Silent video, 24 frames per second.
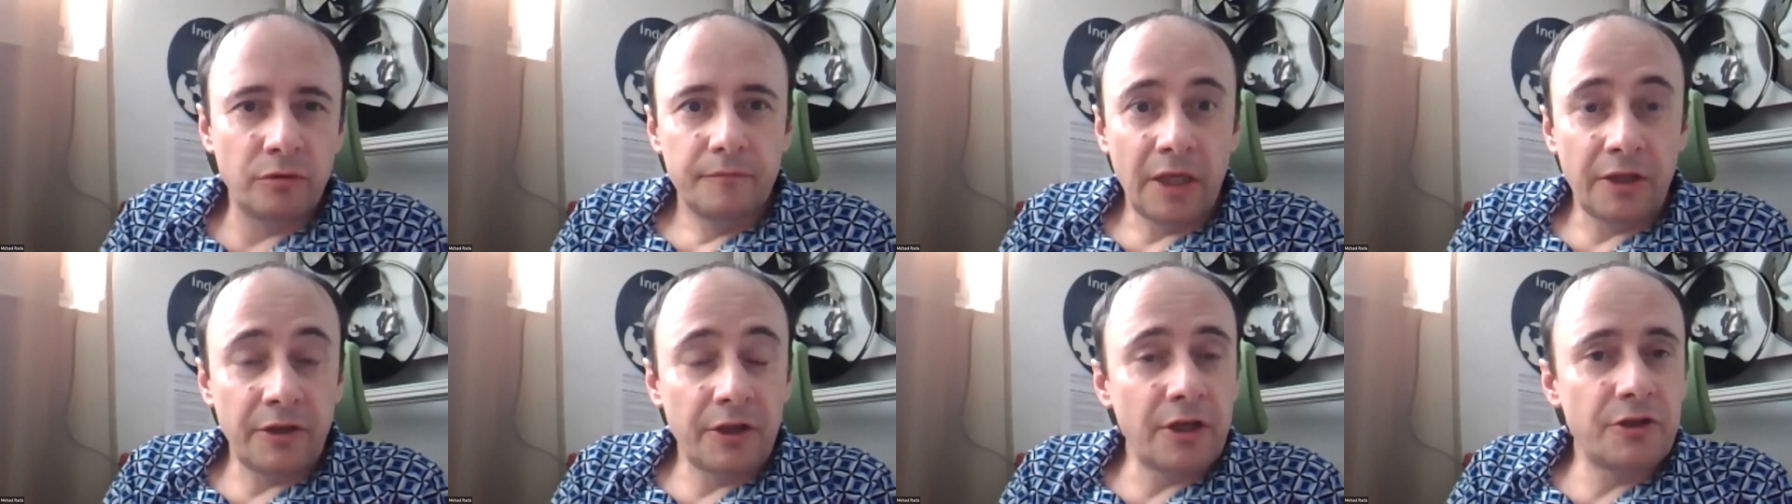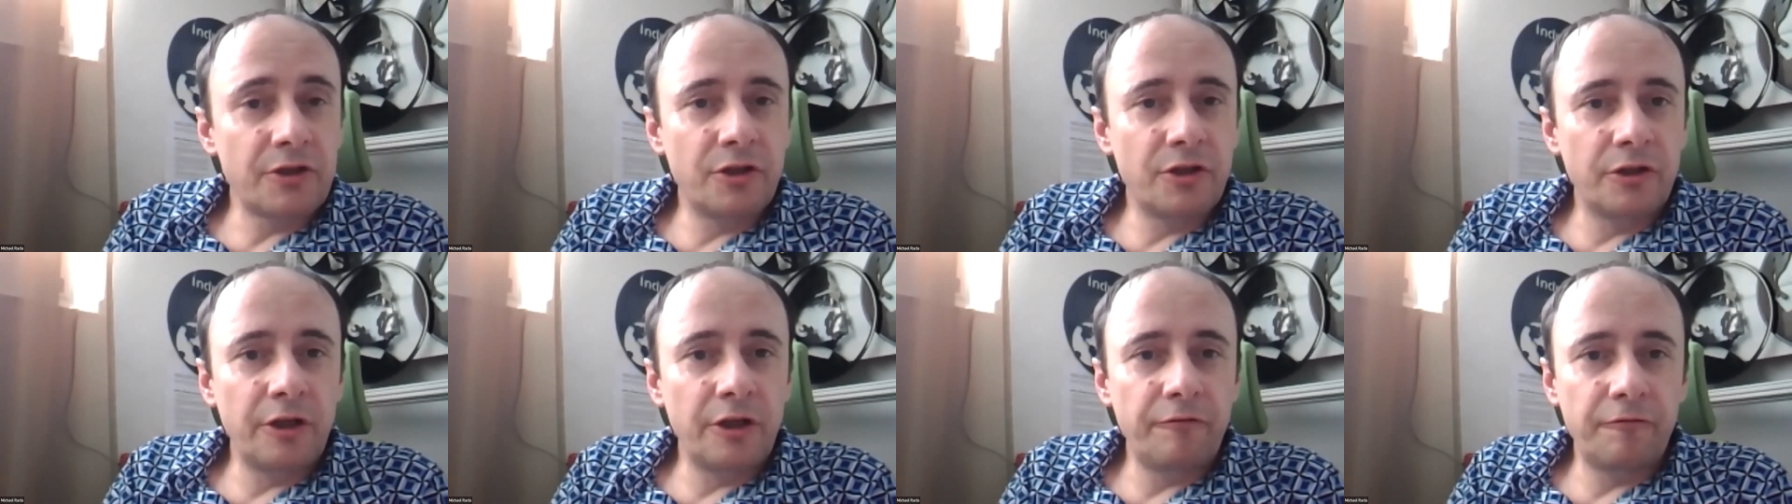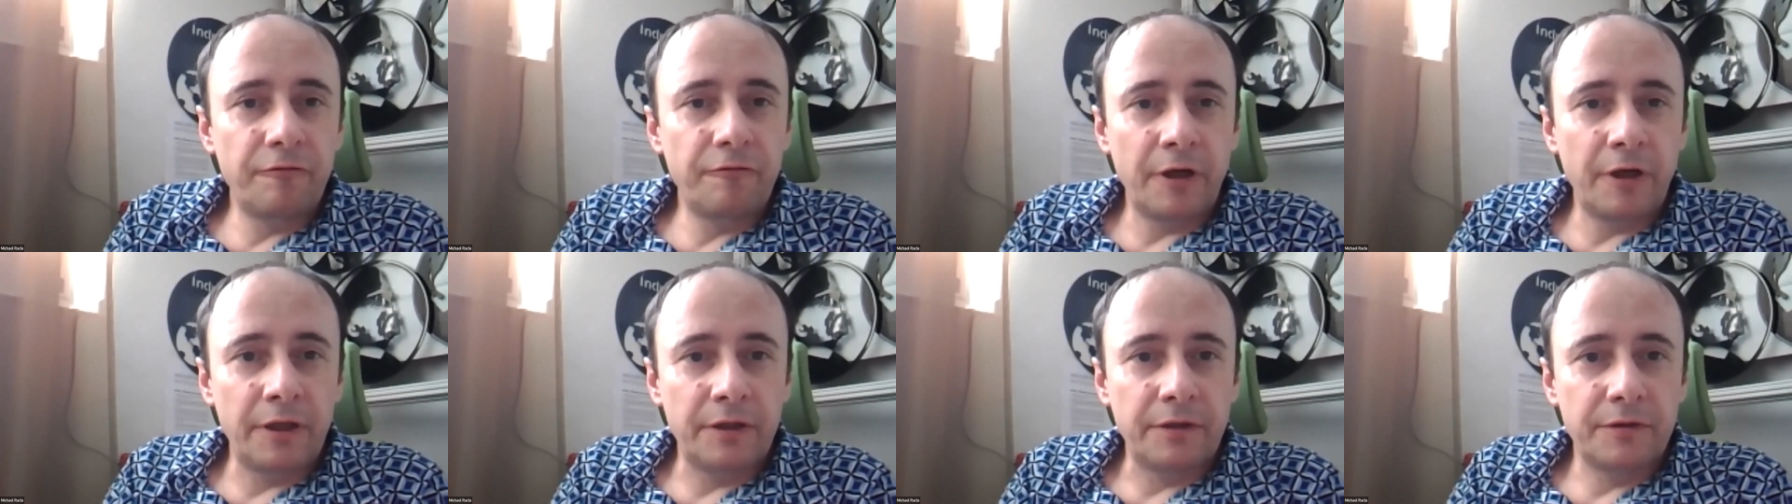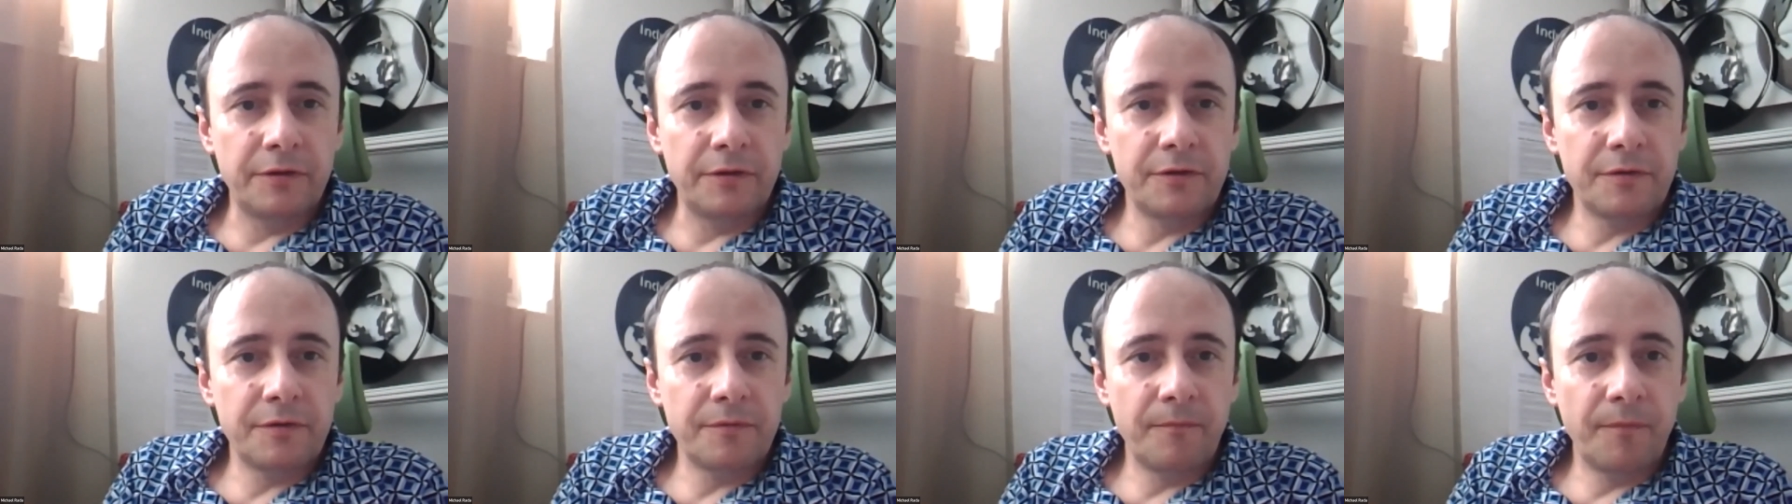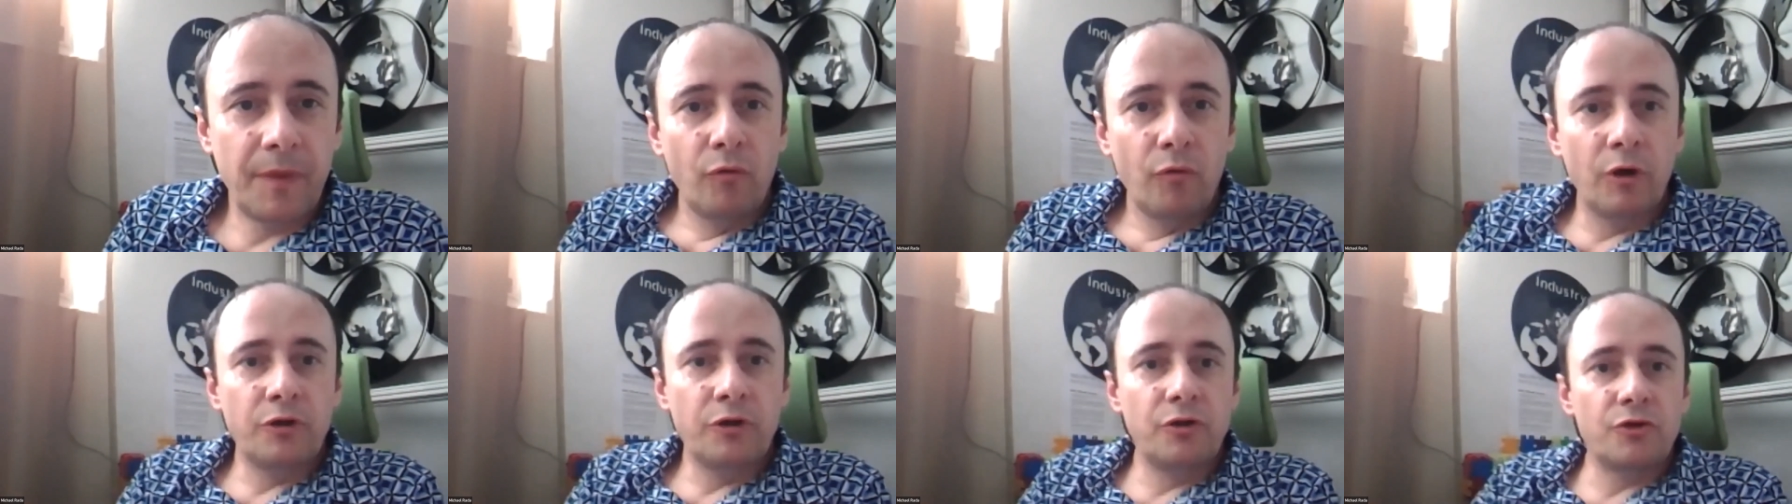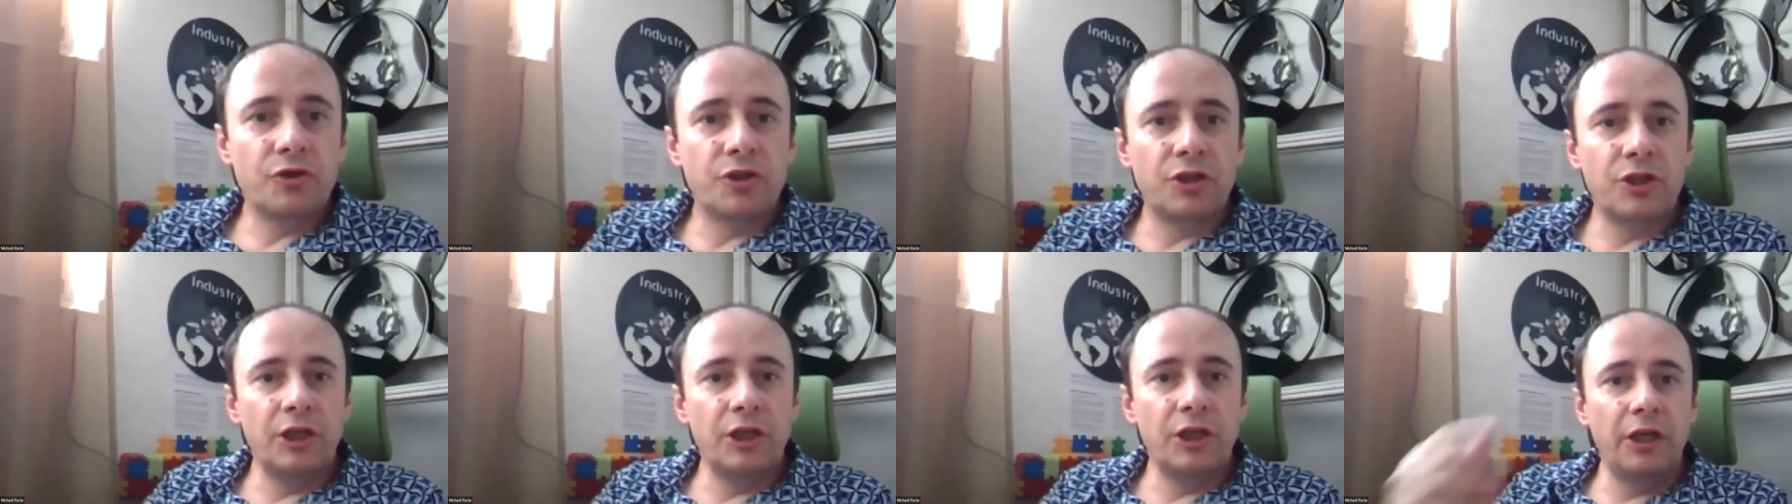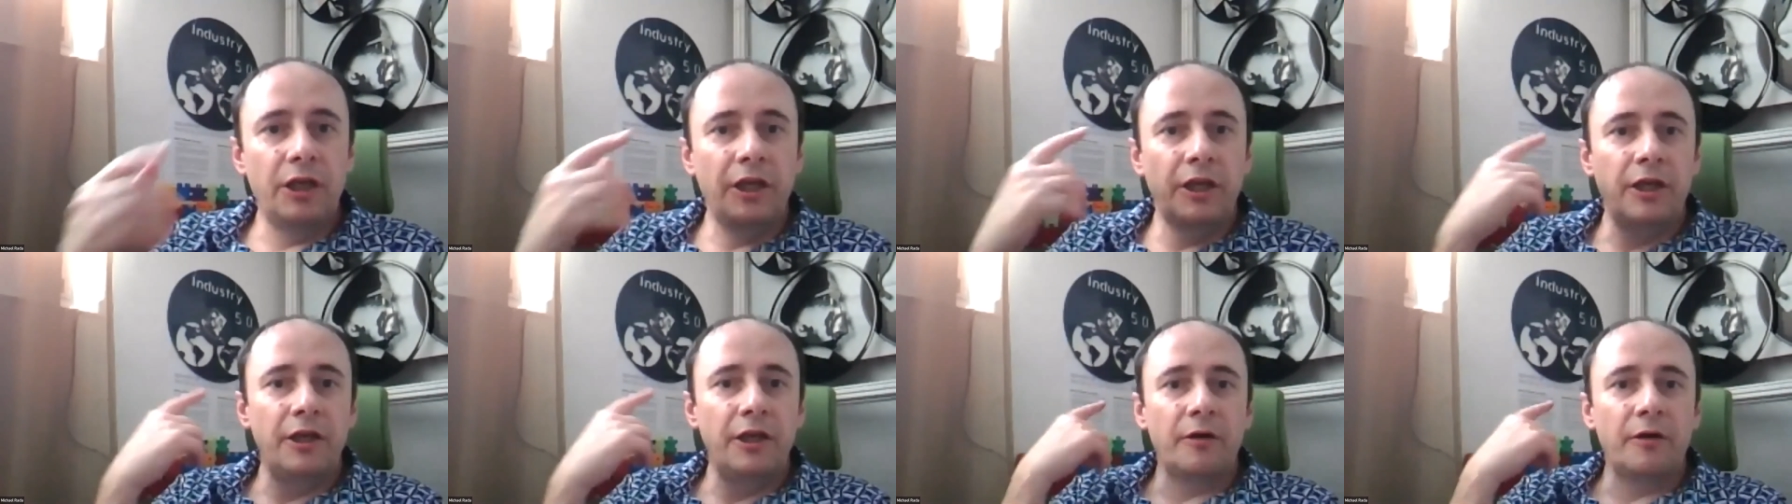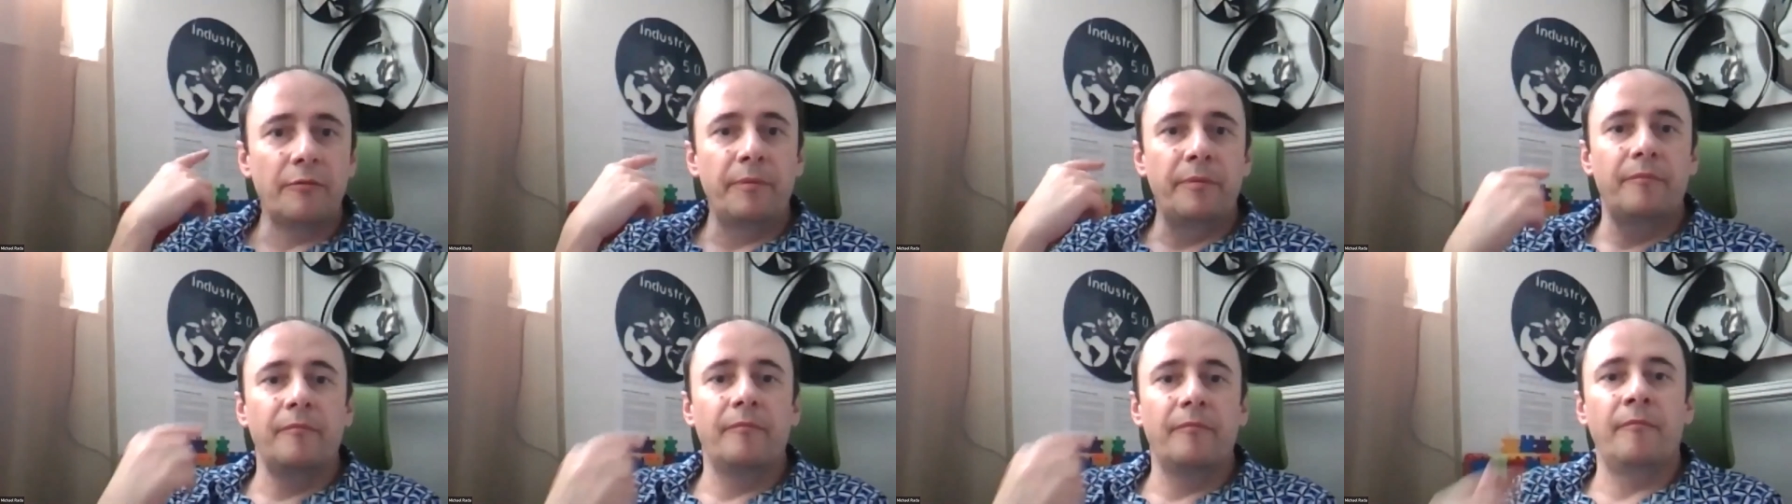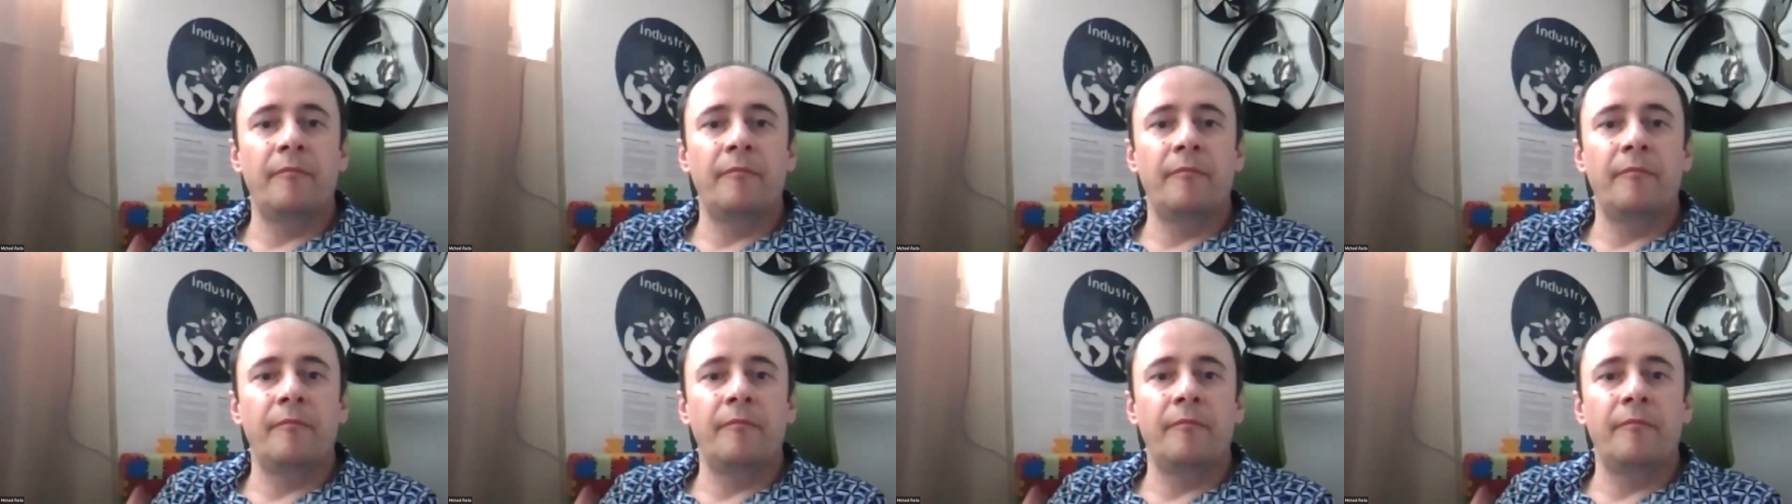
And that's the difference. What you see here,